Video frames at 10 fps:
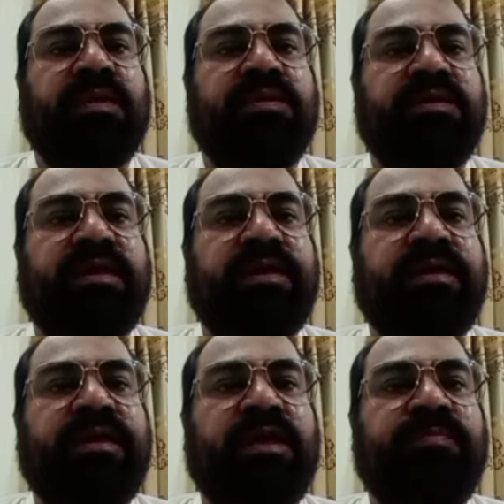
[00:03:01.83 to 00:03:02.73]
Second
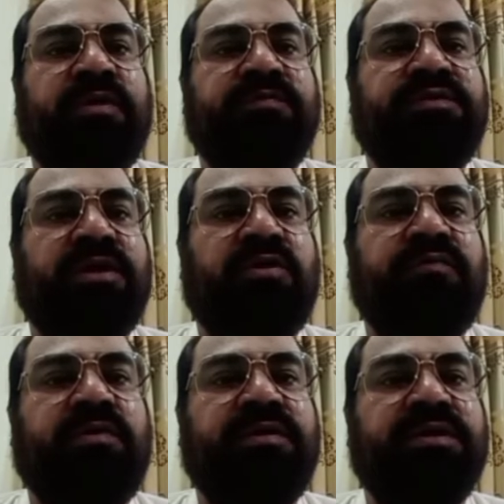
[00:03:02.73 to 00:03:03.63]
type of shallow
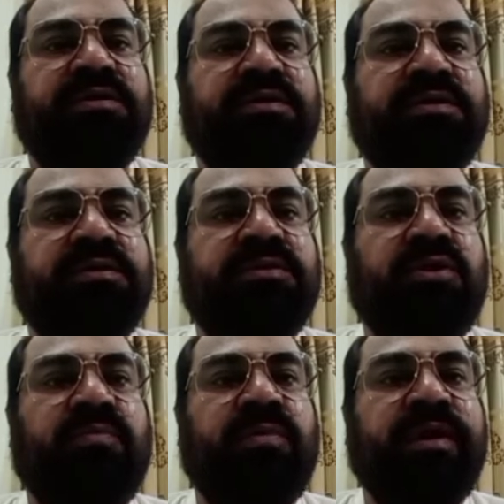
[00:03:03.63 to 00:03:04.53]
foundation is
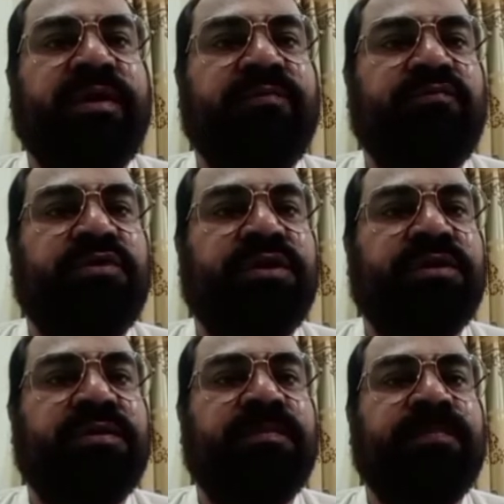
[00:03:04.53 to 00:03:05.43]
combined
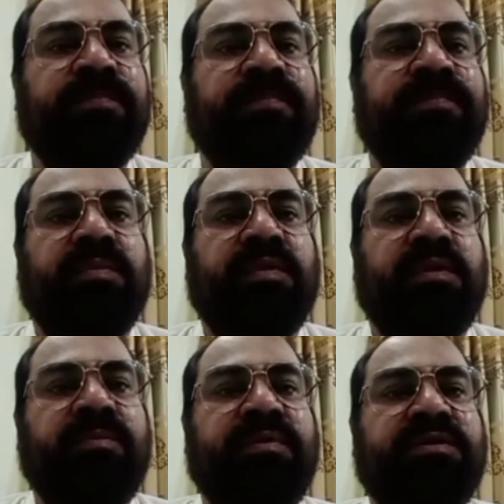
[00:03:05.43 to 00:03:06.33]
footing.
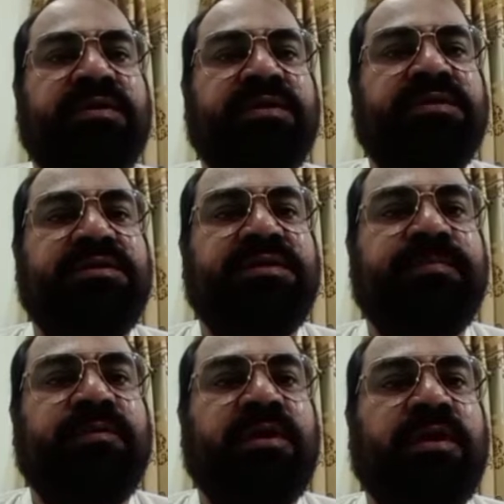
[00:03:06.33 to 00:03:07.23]
Number 3,
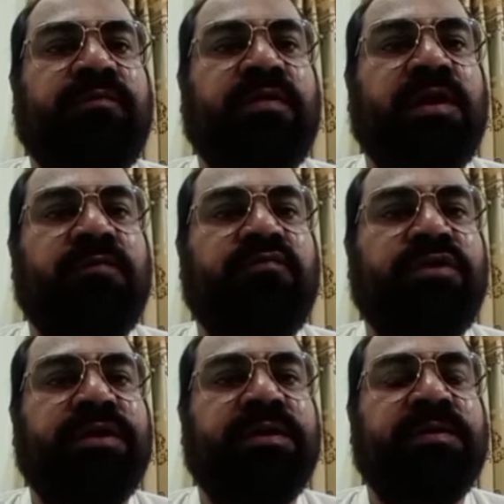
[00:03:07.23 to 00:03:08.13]
strip or wall
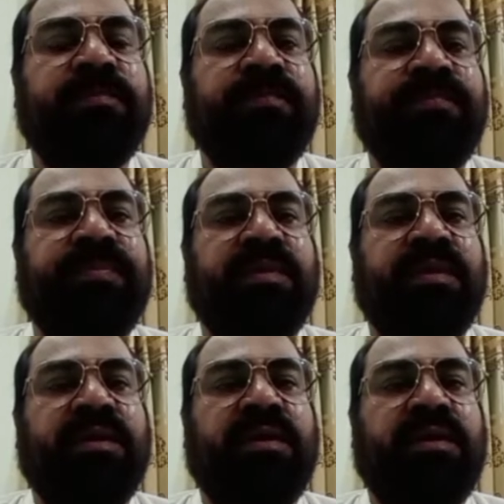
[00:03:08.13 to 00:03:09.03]
footing.
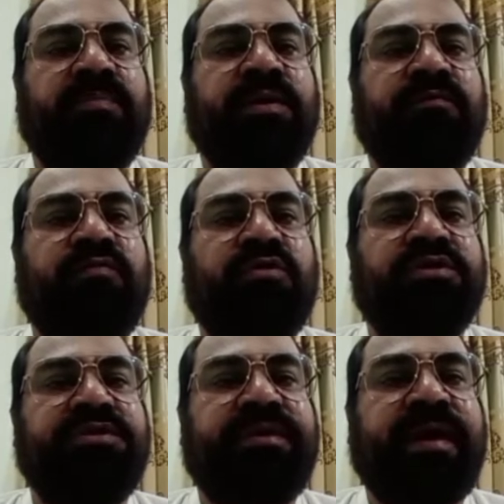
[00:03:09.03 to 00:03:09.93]
Number 4,
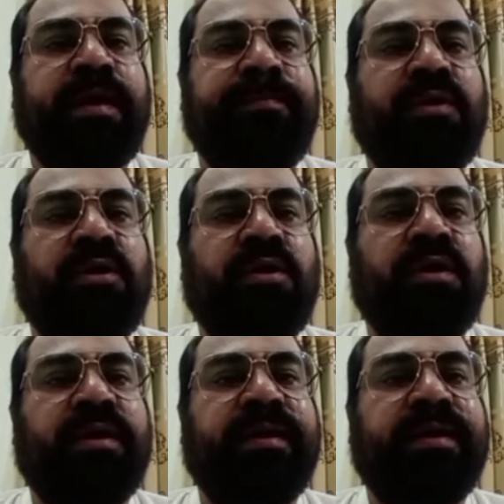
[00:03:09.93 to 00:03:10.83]
strap
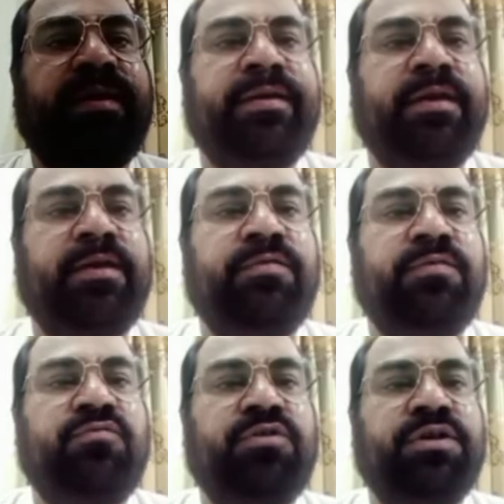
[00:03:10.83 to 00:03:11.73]
or cantilever
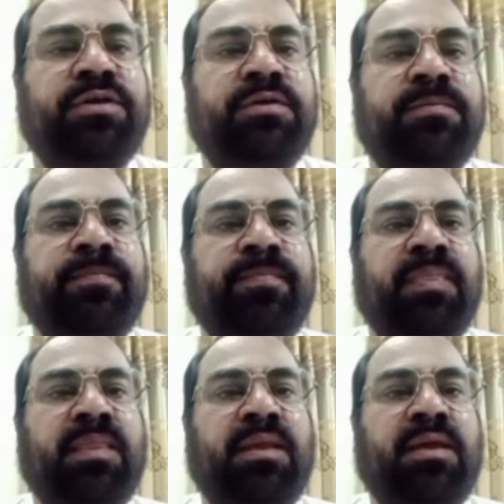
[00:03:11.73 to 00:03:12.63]
footing.
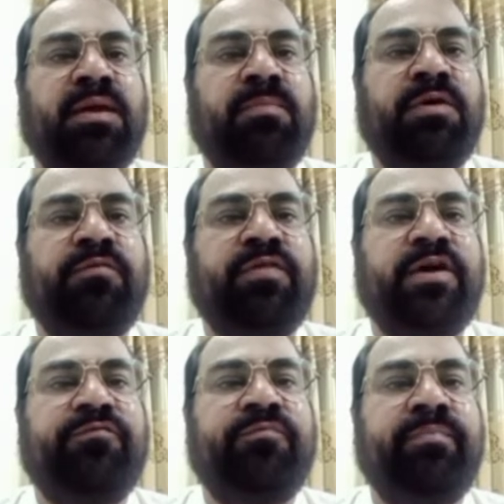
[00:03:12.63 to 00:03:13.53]
Number
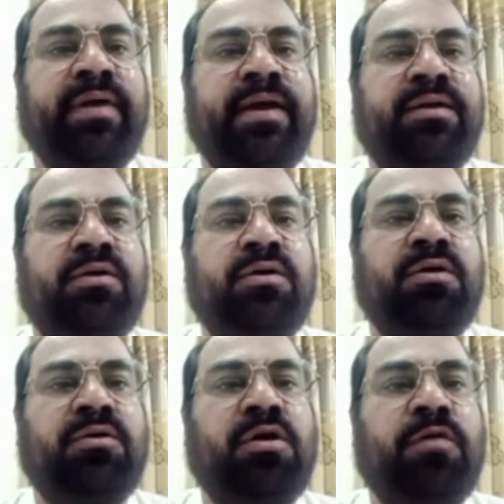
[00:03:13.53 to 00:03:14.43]
5, mat or
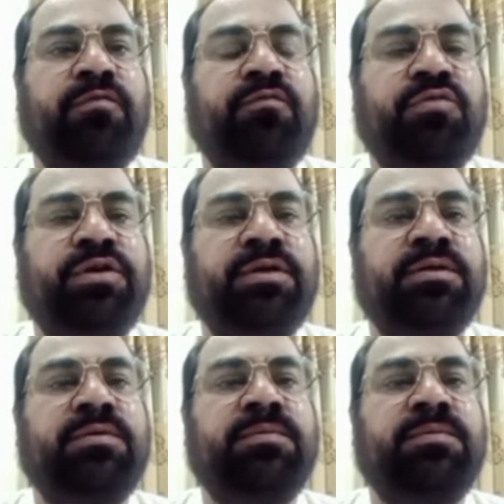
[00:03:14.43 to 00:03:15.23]
raft footing.